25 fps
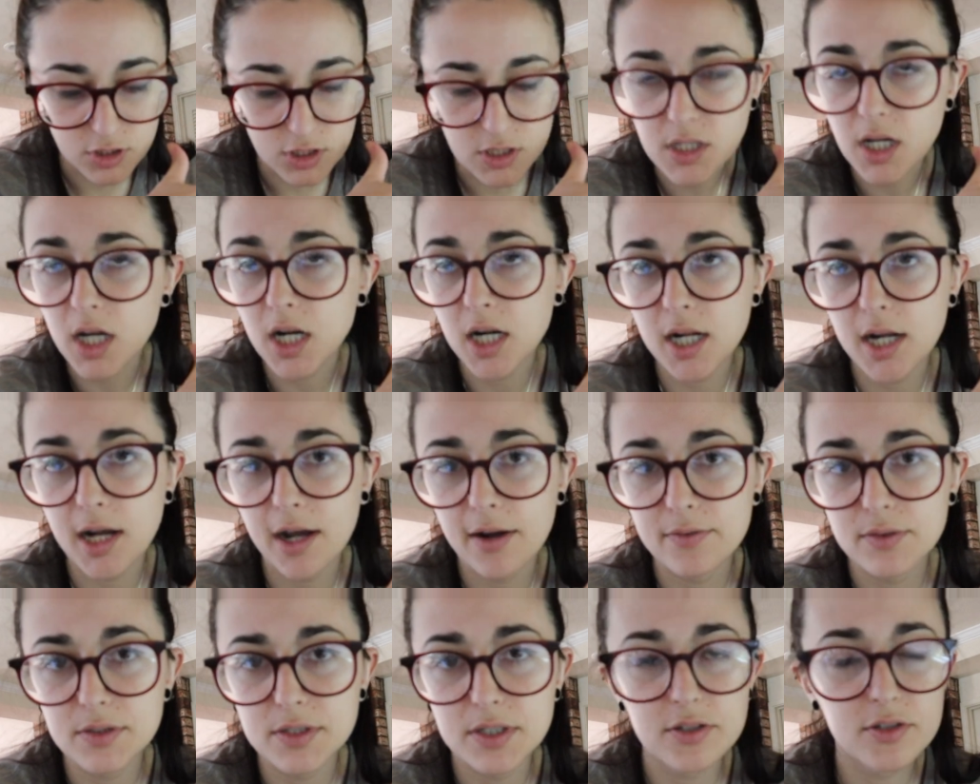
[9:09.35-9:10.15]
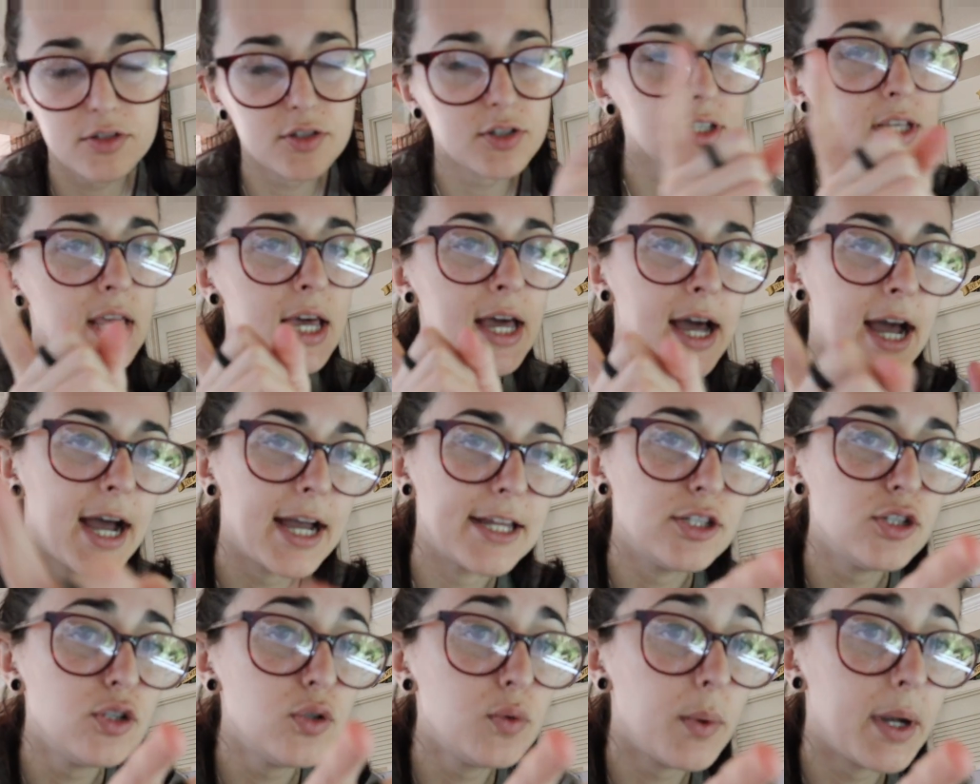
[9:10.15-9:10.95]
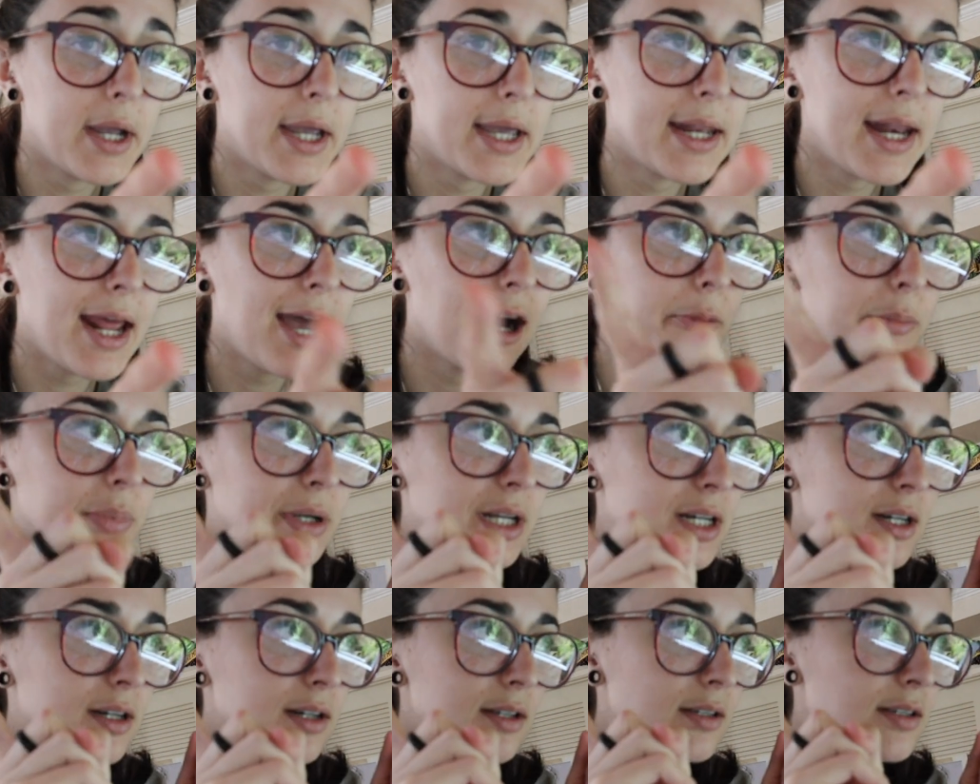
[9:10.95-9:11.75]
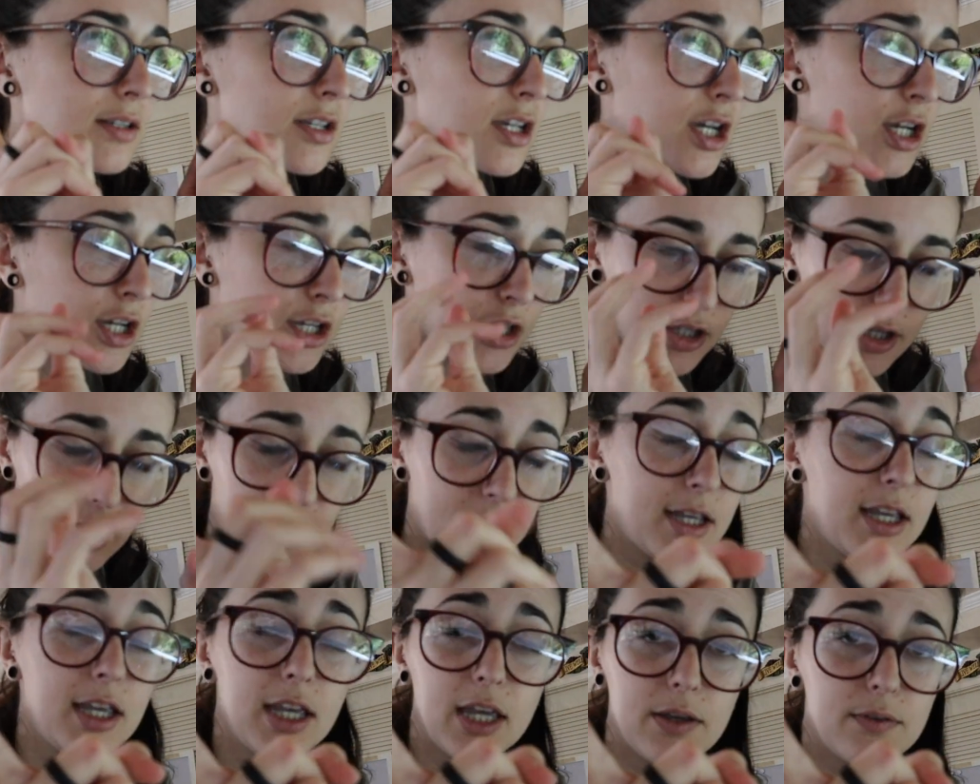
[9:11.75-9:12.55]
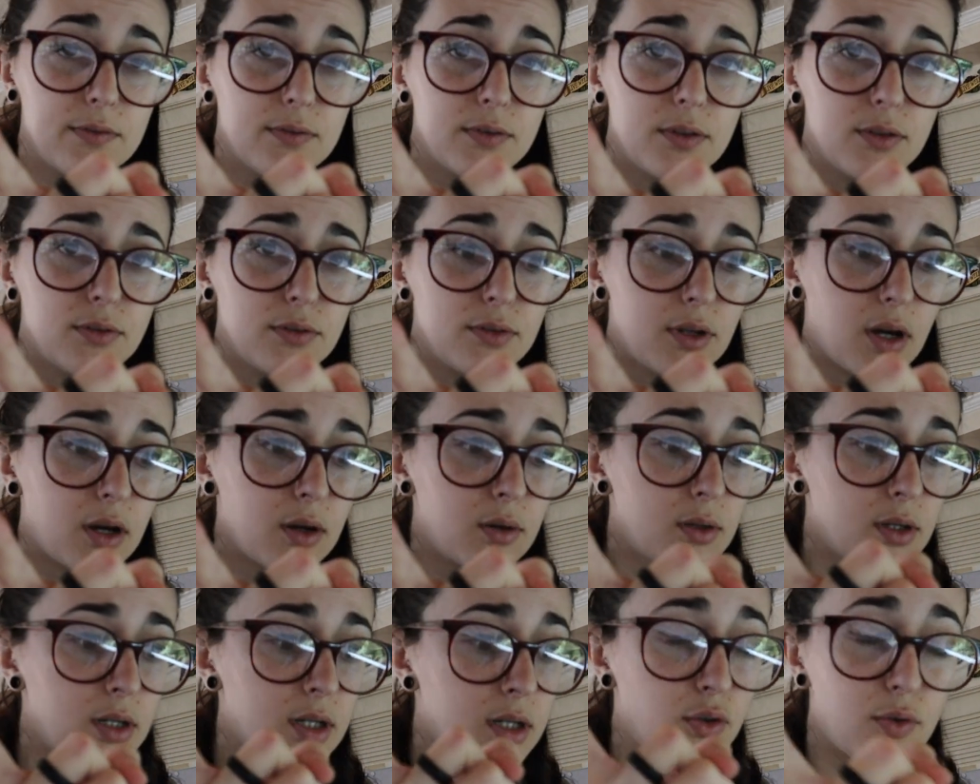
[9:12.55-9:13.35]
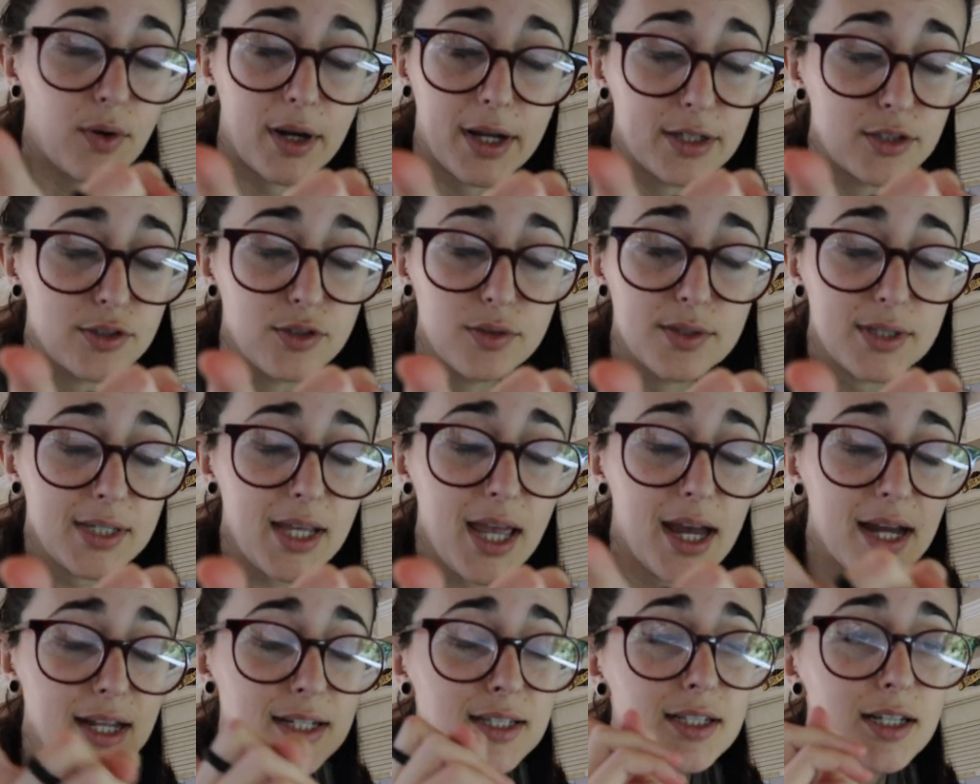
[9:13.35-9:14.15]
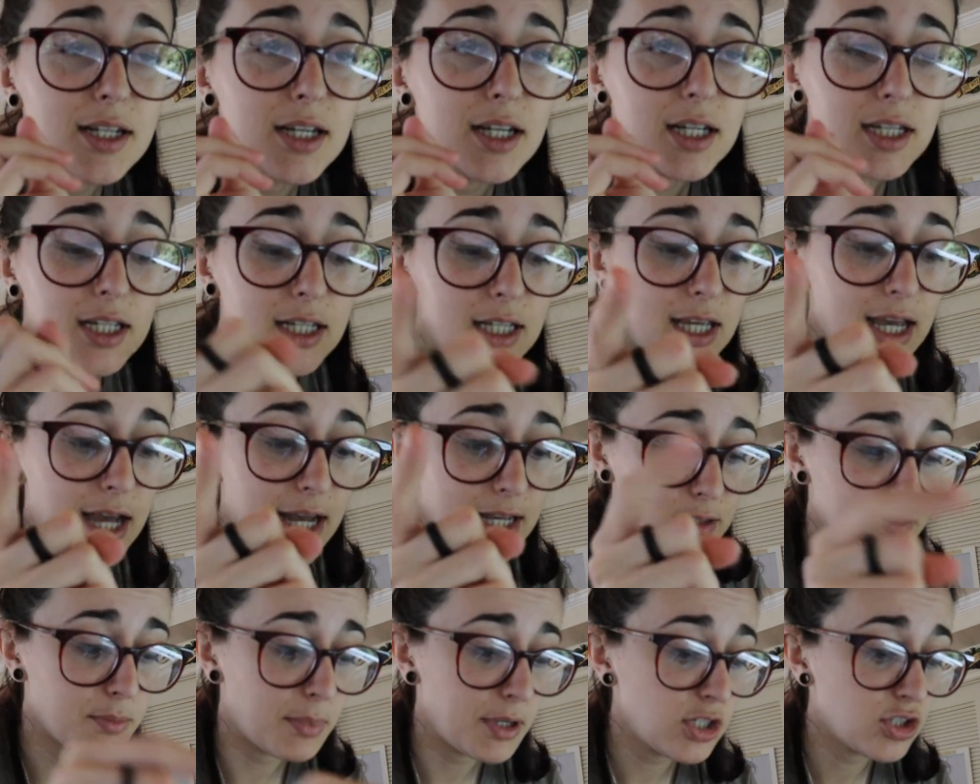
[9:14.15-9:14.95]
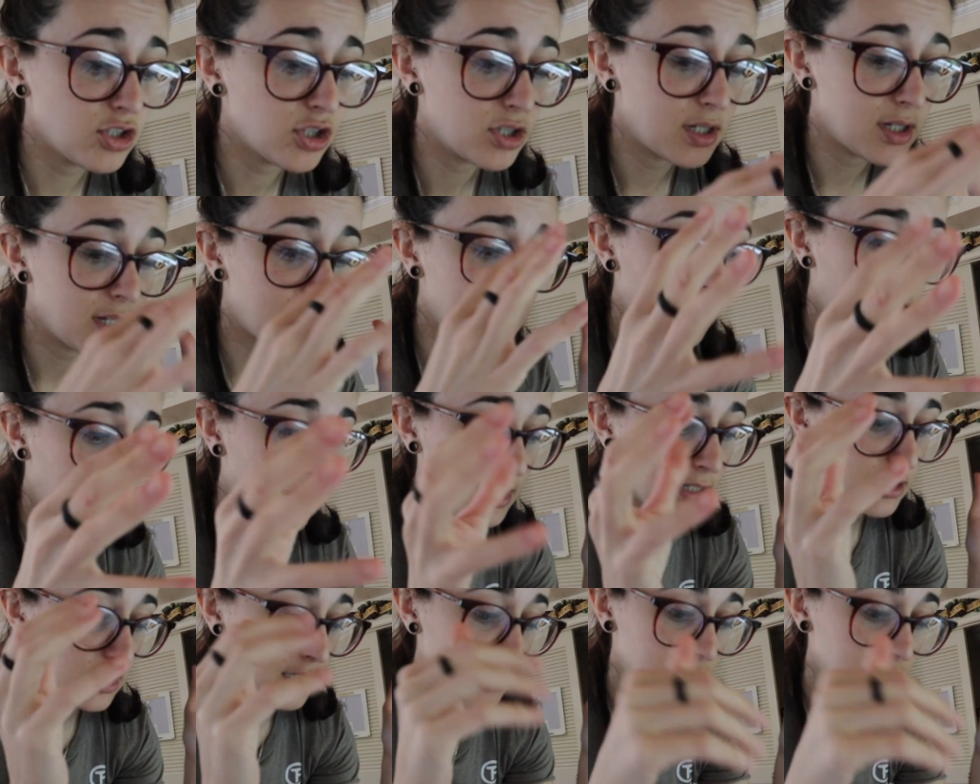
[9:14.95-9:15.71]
just cut it in half with scissors. I do weigh it out because if you know Greg Doucette, he has mentioned that